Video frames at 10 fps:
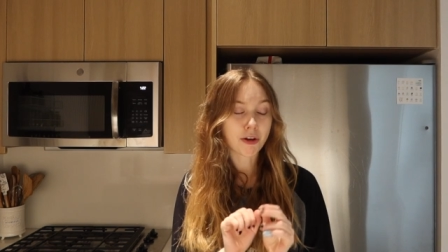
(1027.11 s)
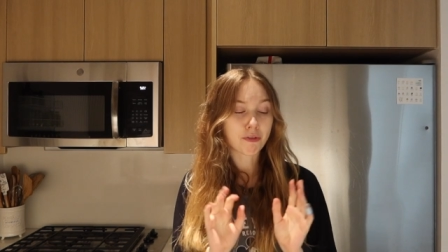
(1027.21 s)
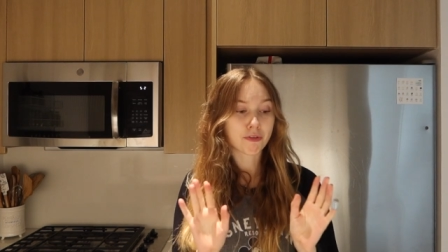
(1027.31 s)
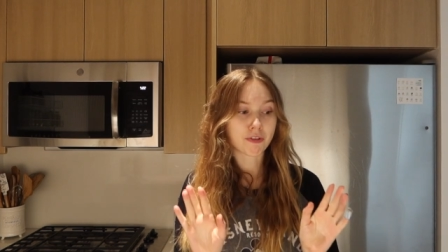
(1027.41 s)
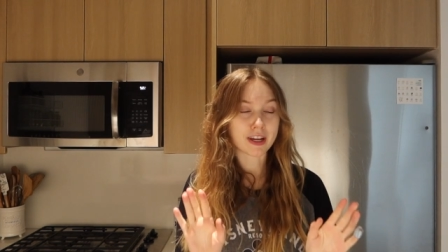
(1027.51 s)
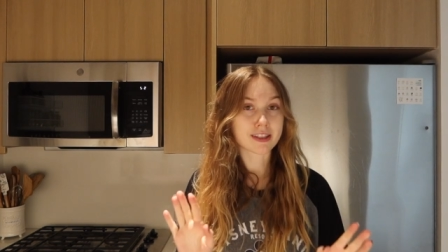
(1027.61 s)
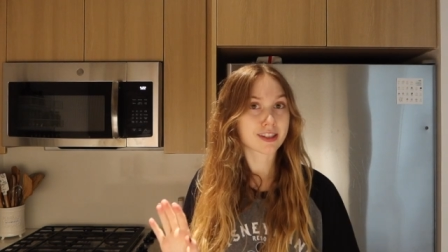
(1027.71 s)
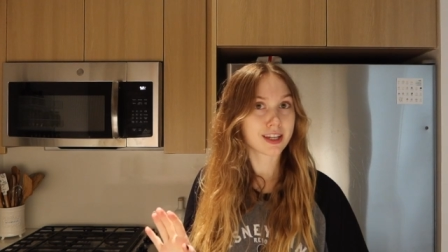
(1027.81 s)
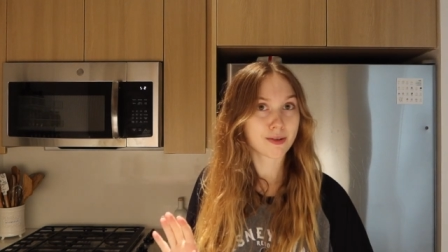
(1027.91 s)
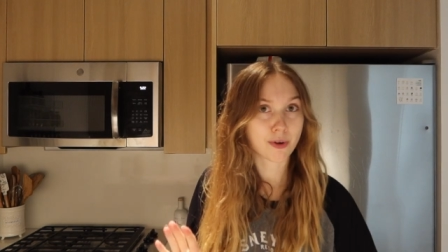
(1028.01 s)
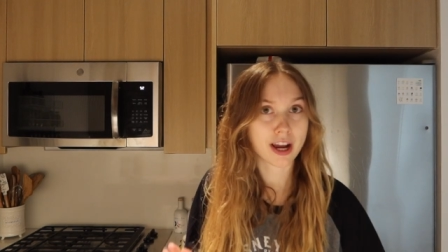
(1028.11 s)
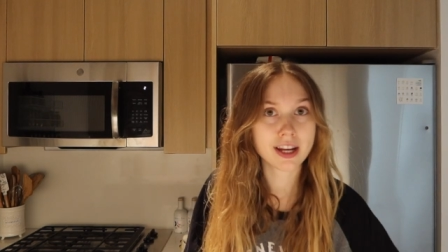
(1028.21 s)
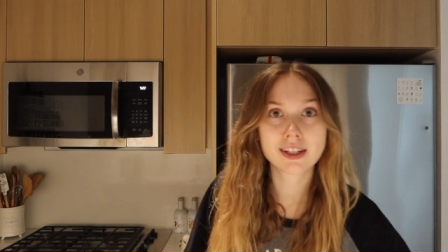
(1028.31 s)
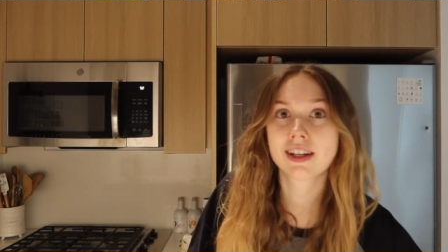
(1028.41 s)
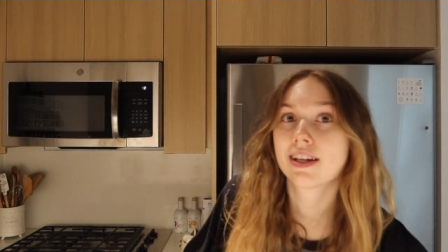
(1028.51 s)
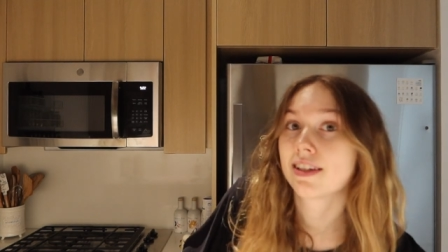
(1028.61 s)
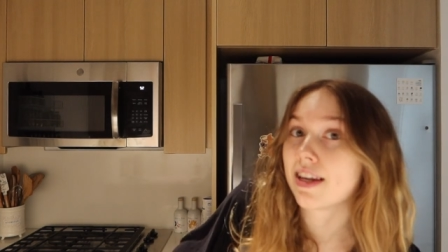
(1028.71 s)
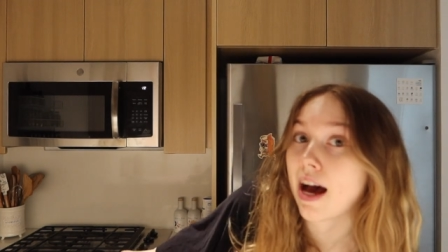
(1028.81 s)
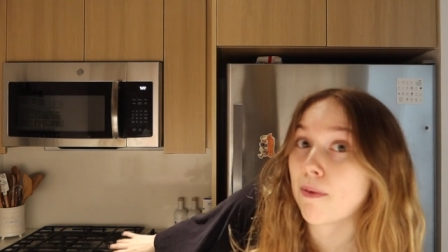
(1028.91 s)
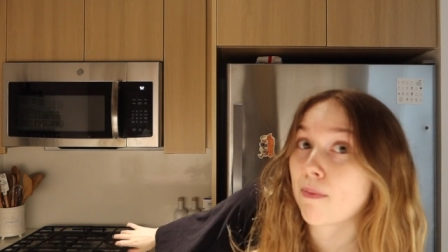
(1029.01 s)
Fancy, right?
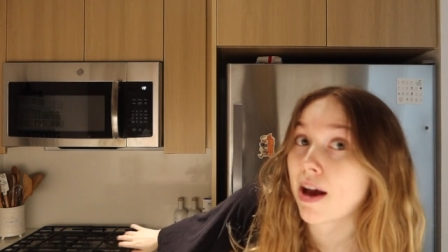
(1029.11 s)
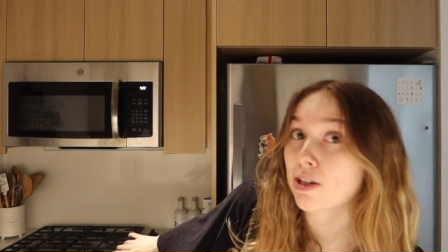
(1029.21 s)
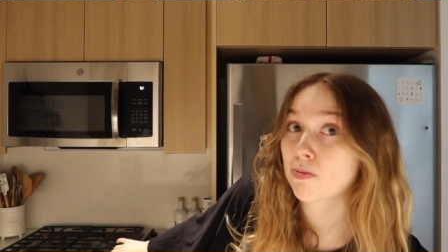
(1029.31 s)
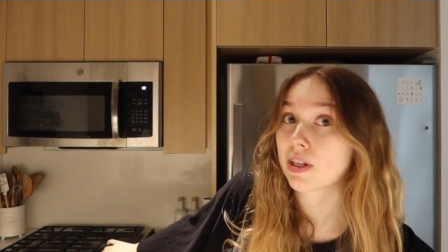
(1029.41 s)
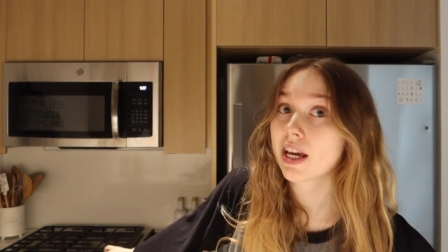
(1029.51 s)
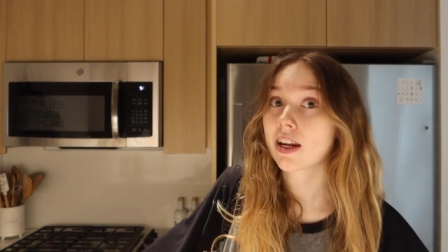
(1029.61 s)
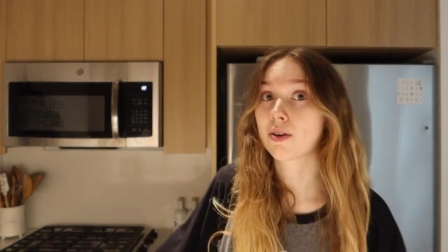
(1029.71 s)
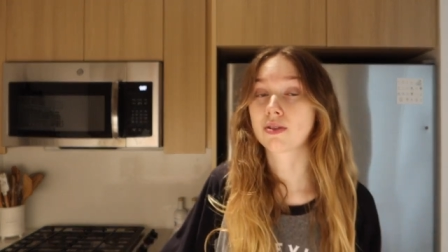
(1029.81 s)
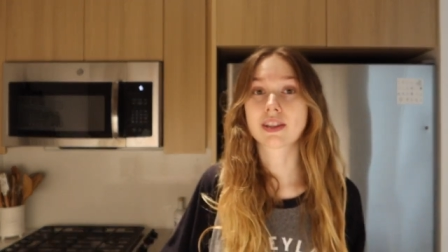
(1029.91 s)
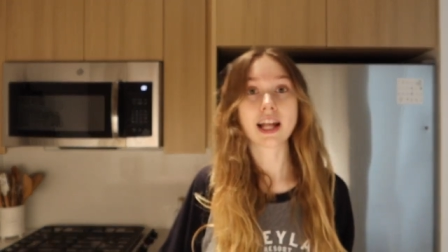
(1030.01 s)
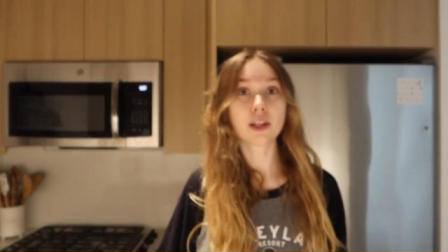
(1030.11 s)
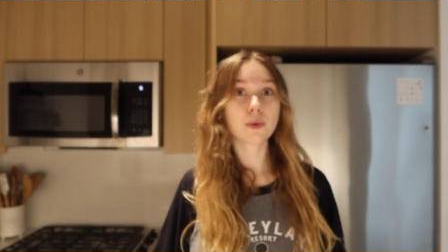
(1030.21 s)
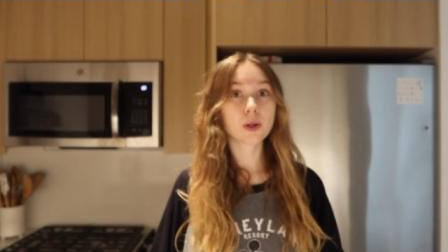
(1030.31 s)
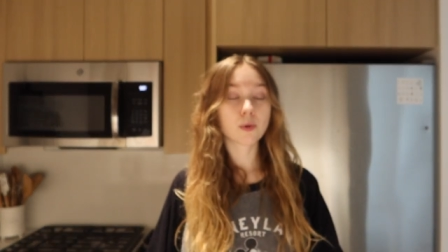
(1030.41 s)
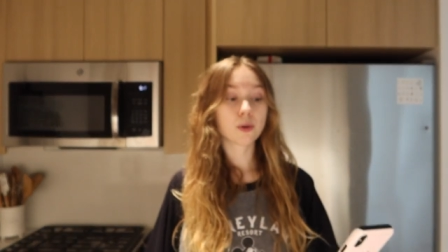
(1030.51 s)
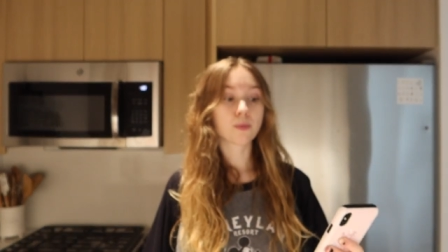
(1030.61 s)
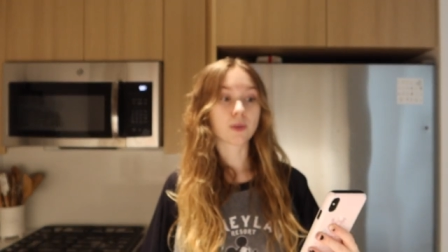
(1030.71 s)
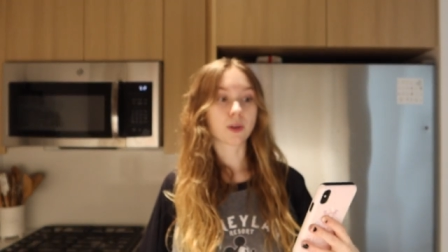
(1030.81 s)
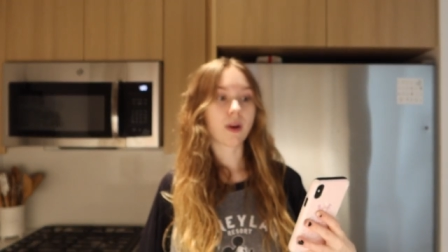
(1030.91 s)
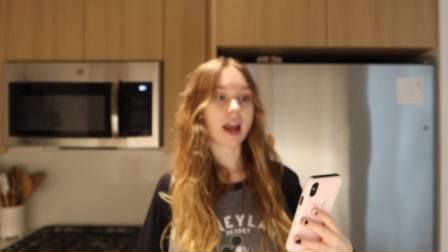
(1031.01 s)
Not mashed potatoes, celery root
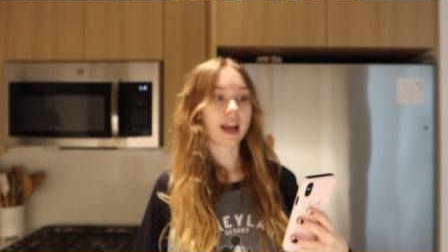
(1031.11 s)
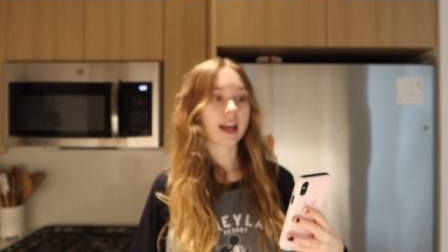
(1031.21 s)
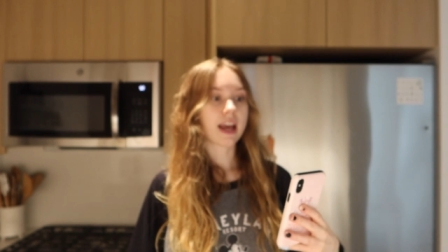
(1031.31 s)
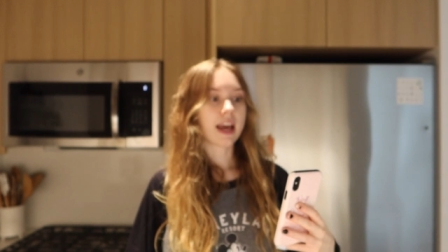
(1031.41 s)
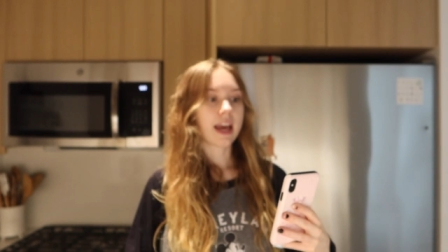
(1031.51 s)
puree.